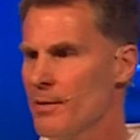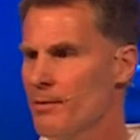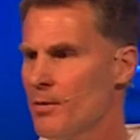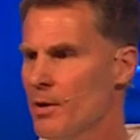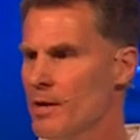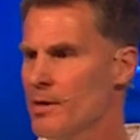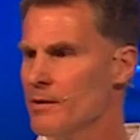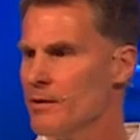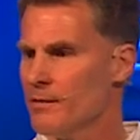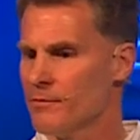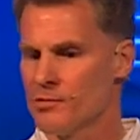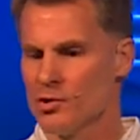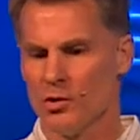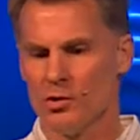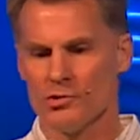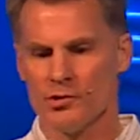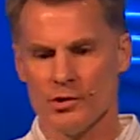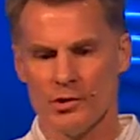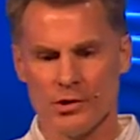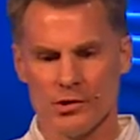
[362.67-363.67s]
probably
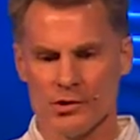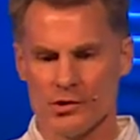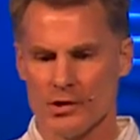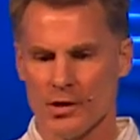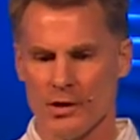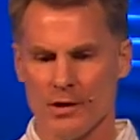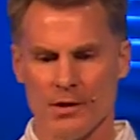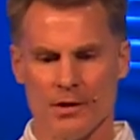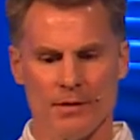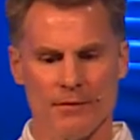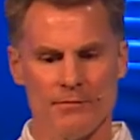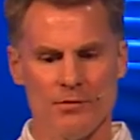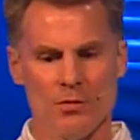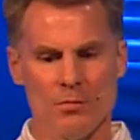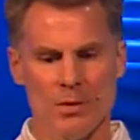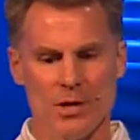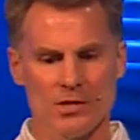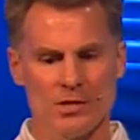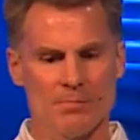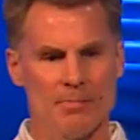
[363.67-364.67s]
told you this a few
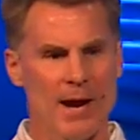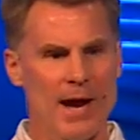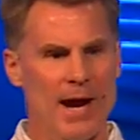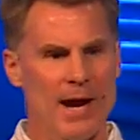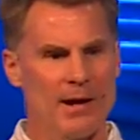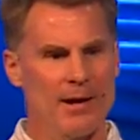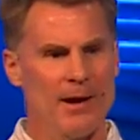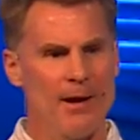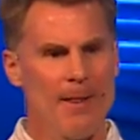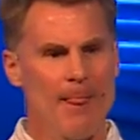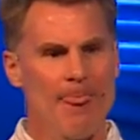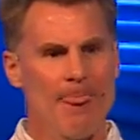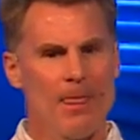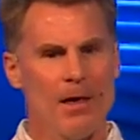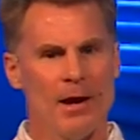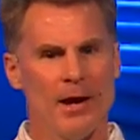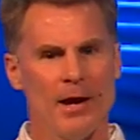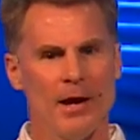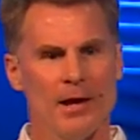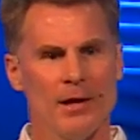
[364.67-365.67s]
months back,
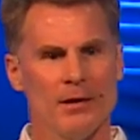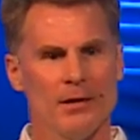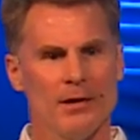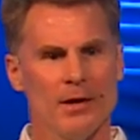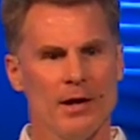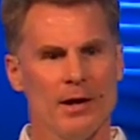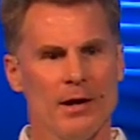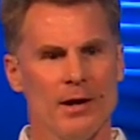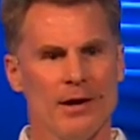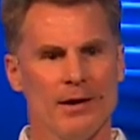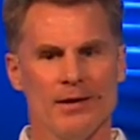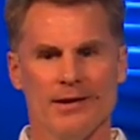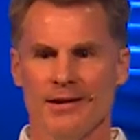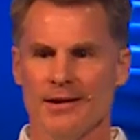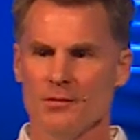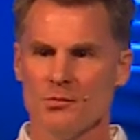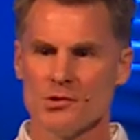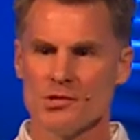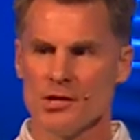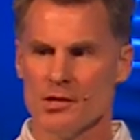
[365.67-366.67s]
and
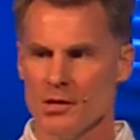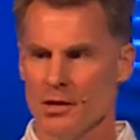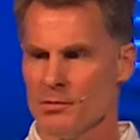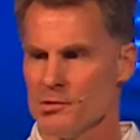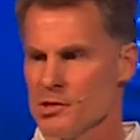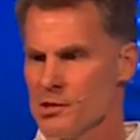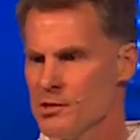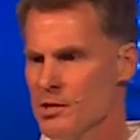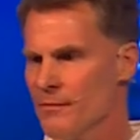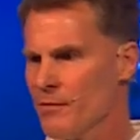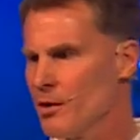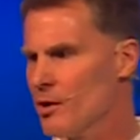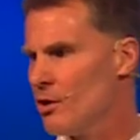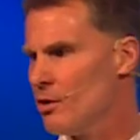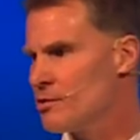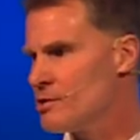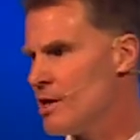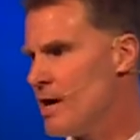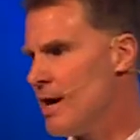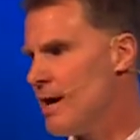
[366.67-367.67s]
it was a
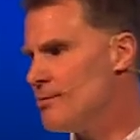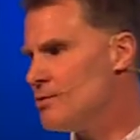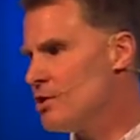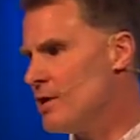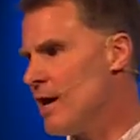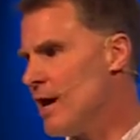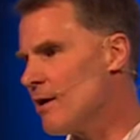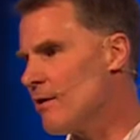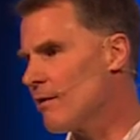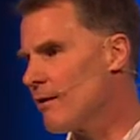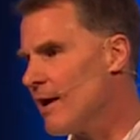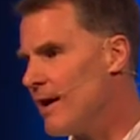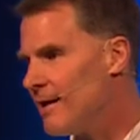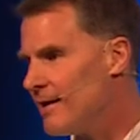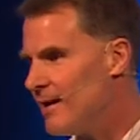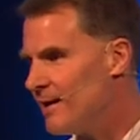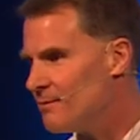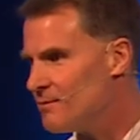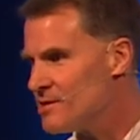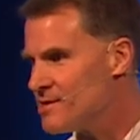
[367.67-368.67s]
difficult time. She had her leg
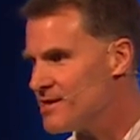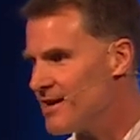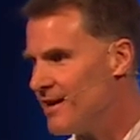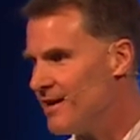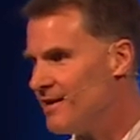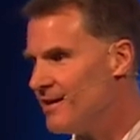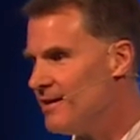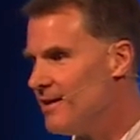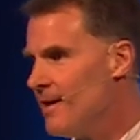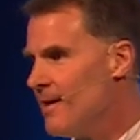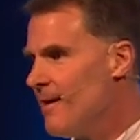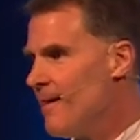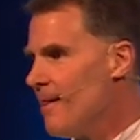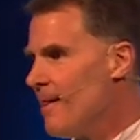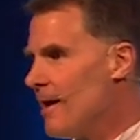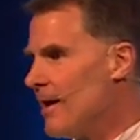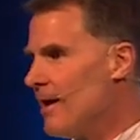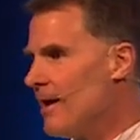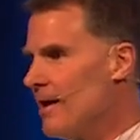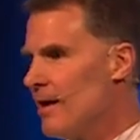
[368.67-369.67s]
amputated,
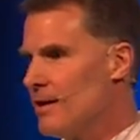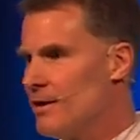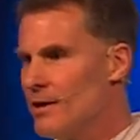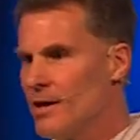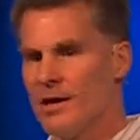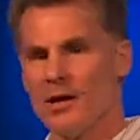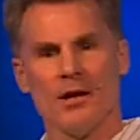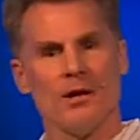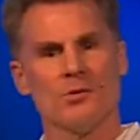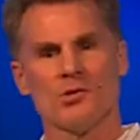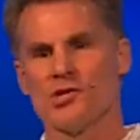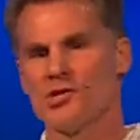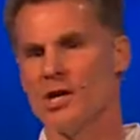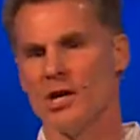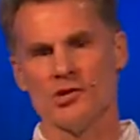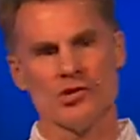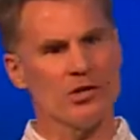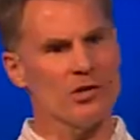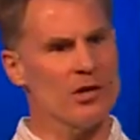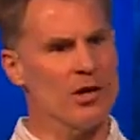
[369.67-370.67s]
and it was
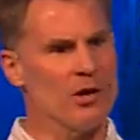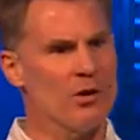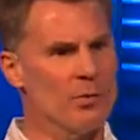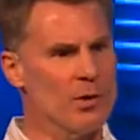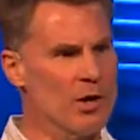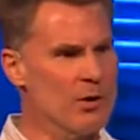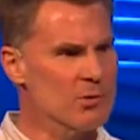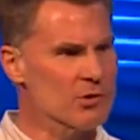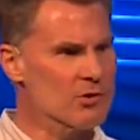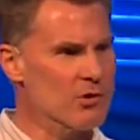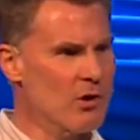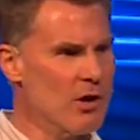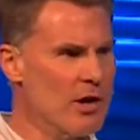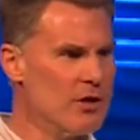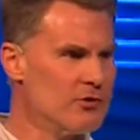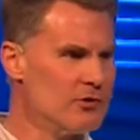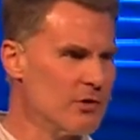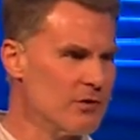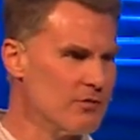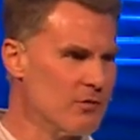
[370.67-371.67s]
touch and go. We almost
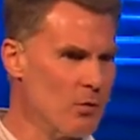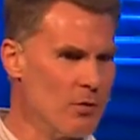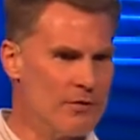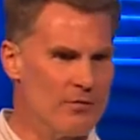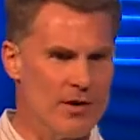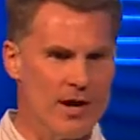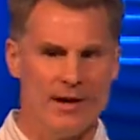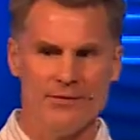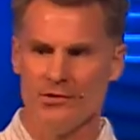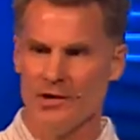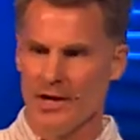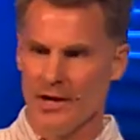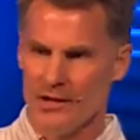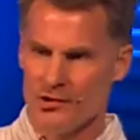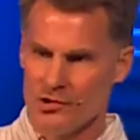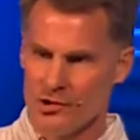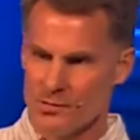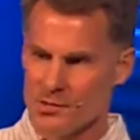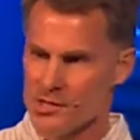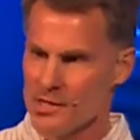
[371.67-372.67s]
lost her 4 or 5
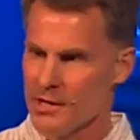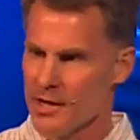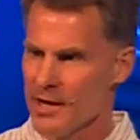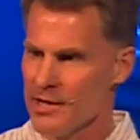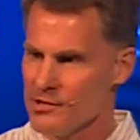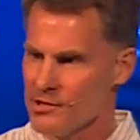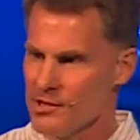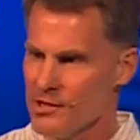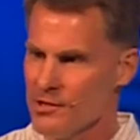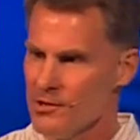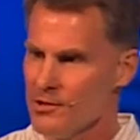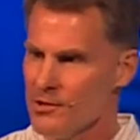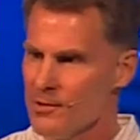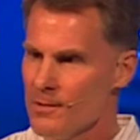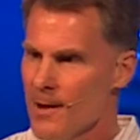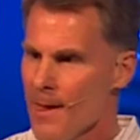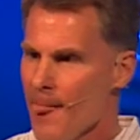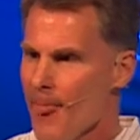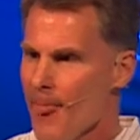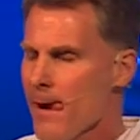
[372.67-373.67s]
days. She was in ICU,
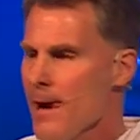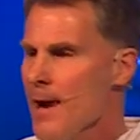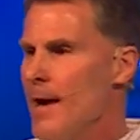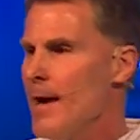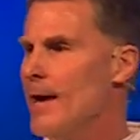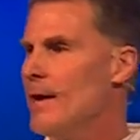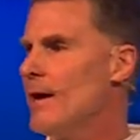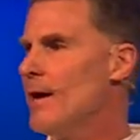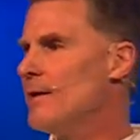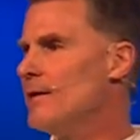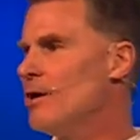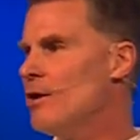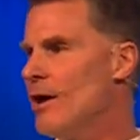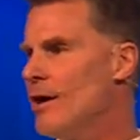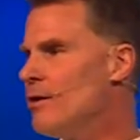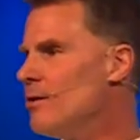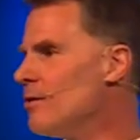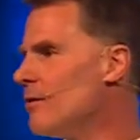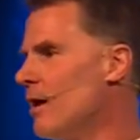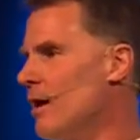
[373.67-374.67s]
and you know, I
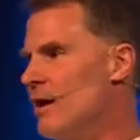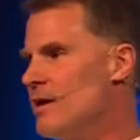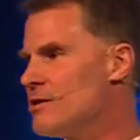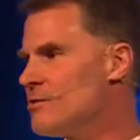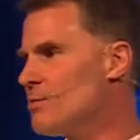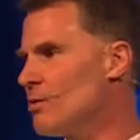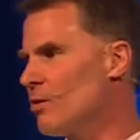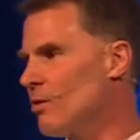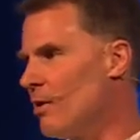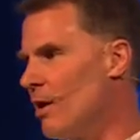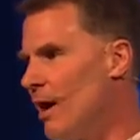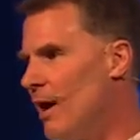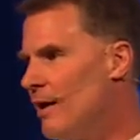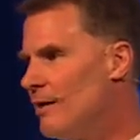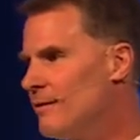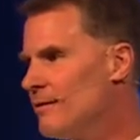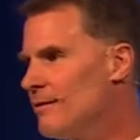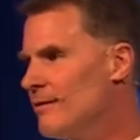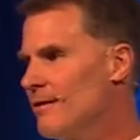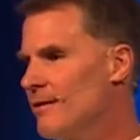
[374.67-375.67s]
go to the hospital a lot,
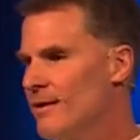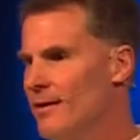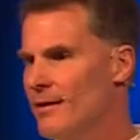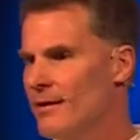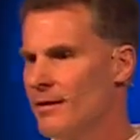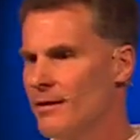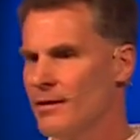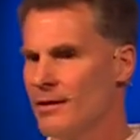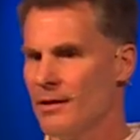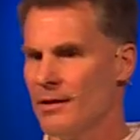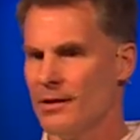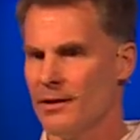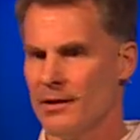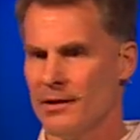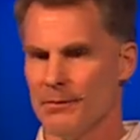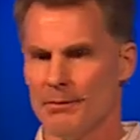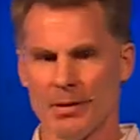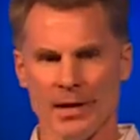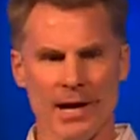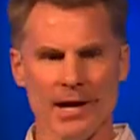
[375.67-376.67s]
and
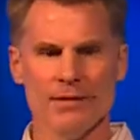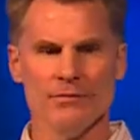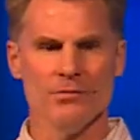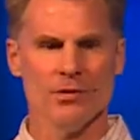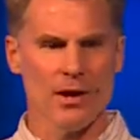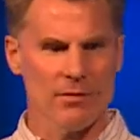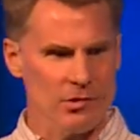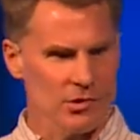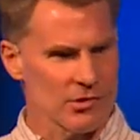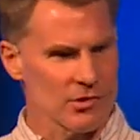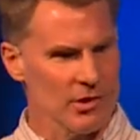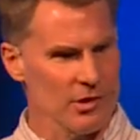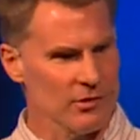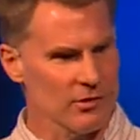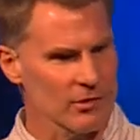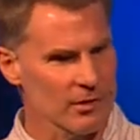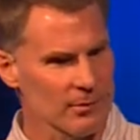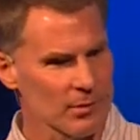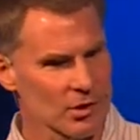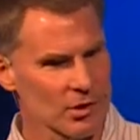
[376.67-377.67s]
but I have never seen
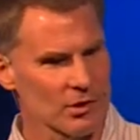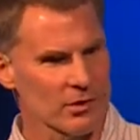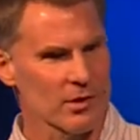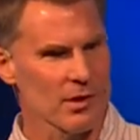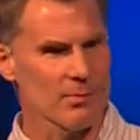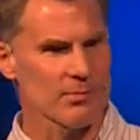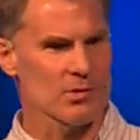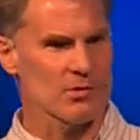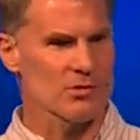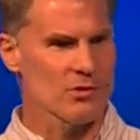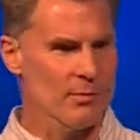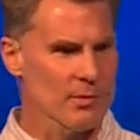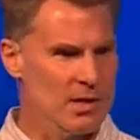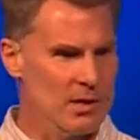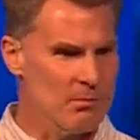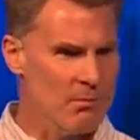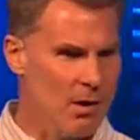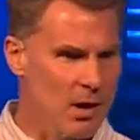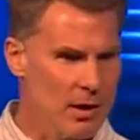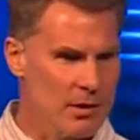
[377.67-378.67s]
someone hooked up to so many
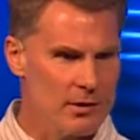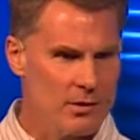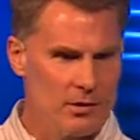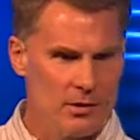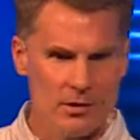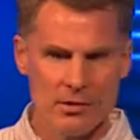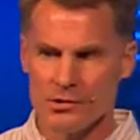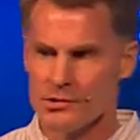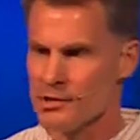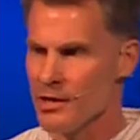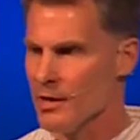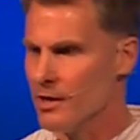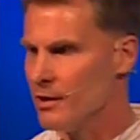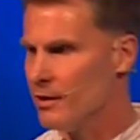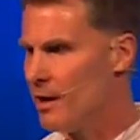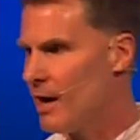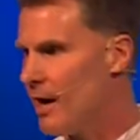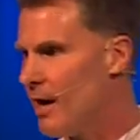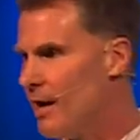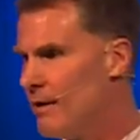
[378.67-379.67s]
monitors
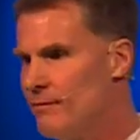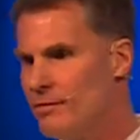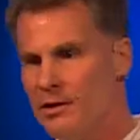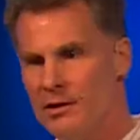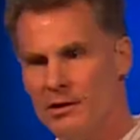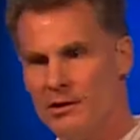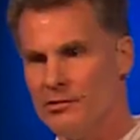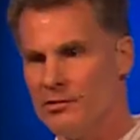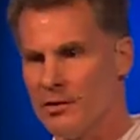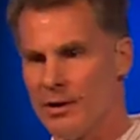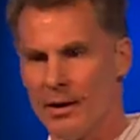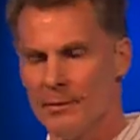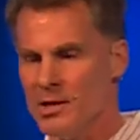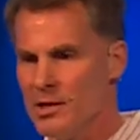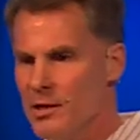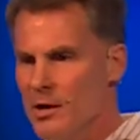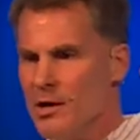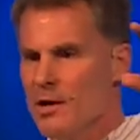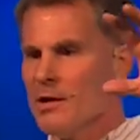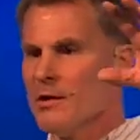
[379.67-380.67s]
and IVs, and I
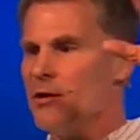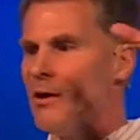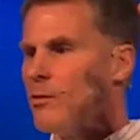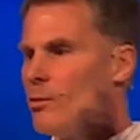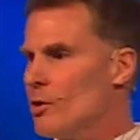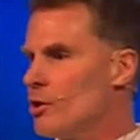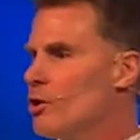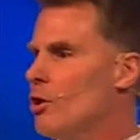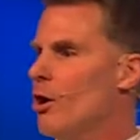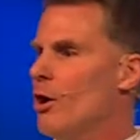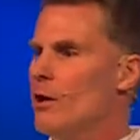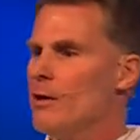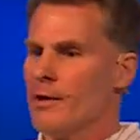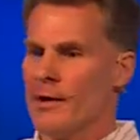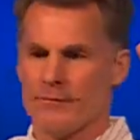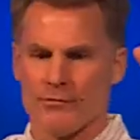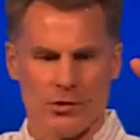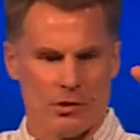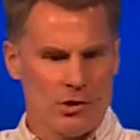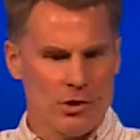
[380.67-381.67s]
mean, there were cart
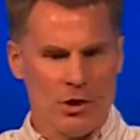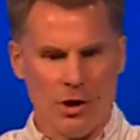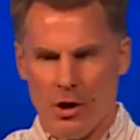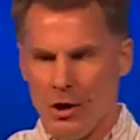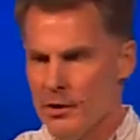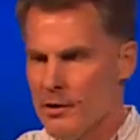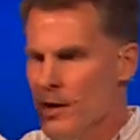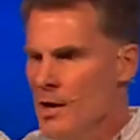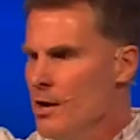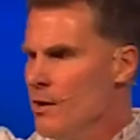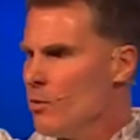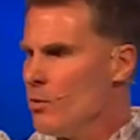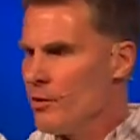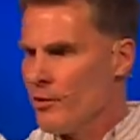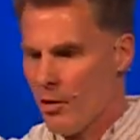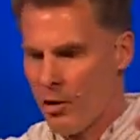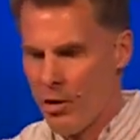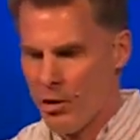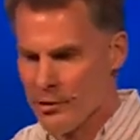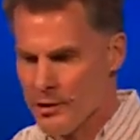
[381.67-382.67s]
after cart with
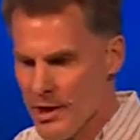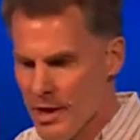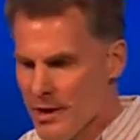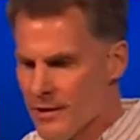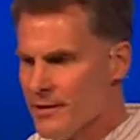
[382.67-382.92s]
all the.